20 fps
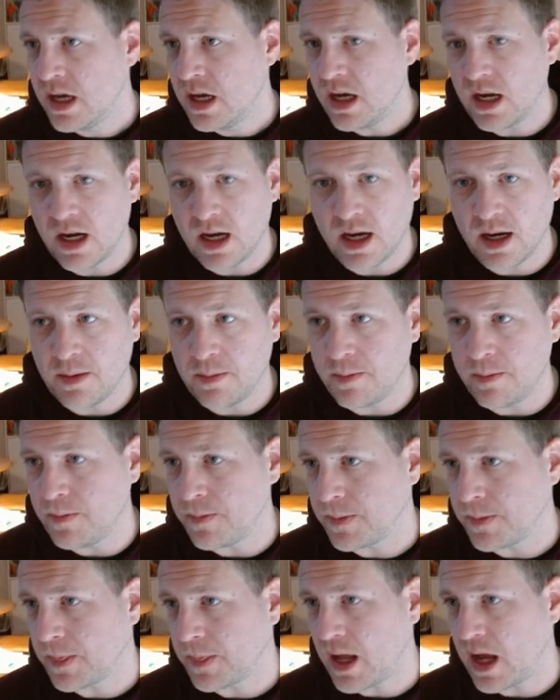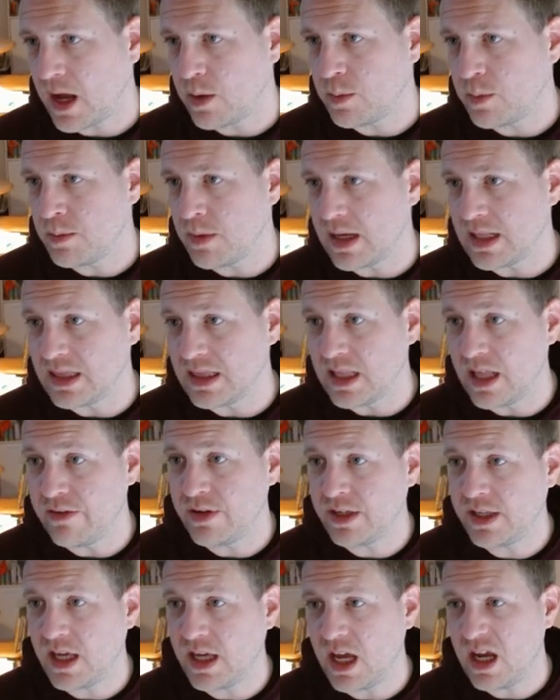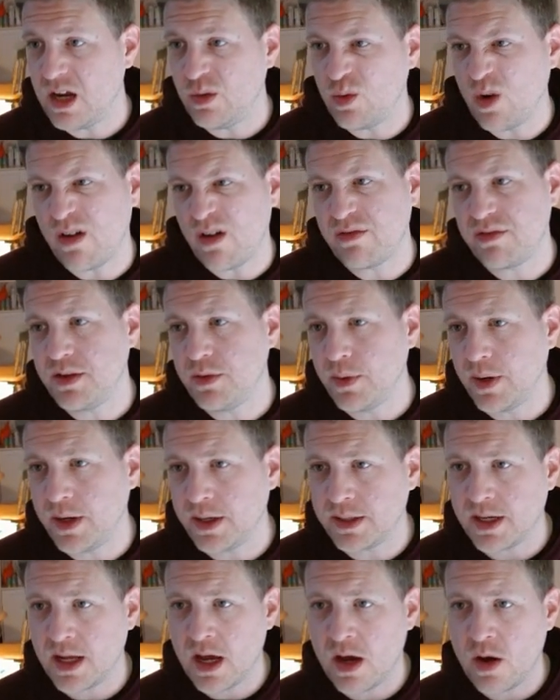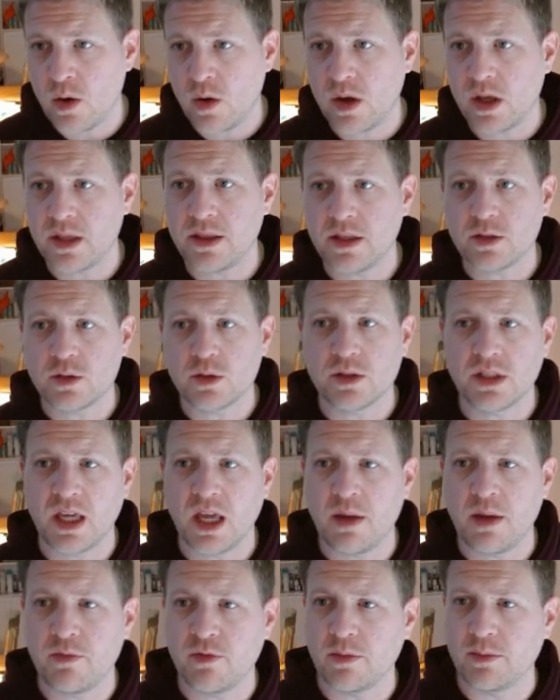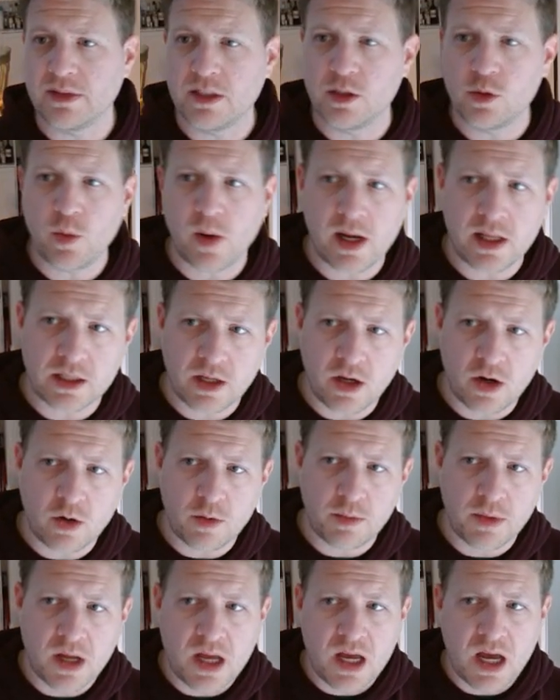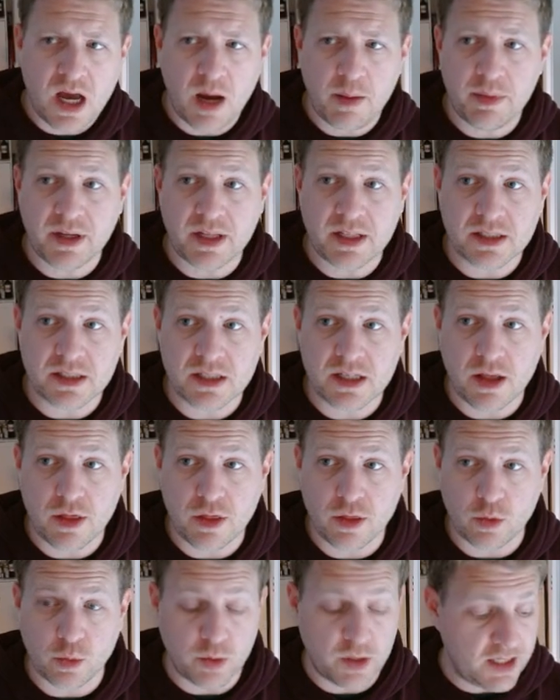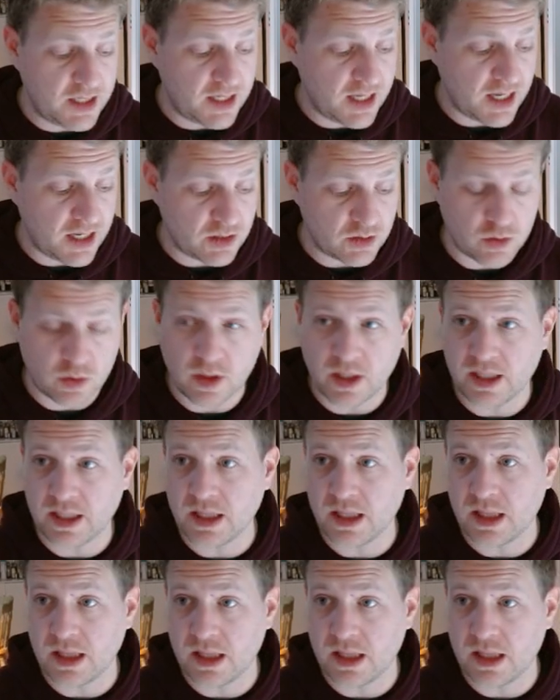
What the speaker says: I'm 11k roughly right now, and this was a game from a little while ago up against 3k, so like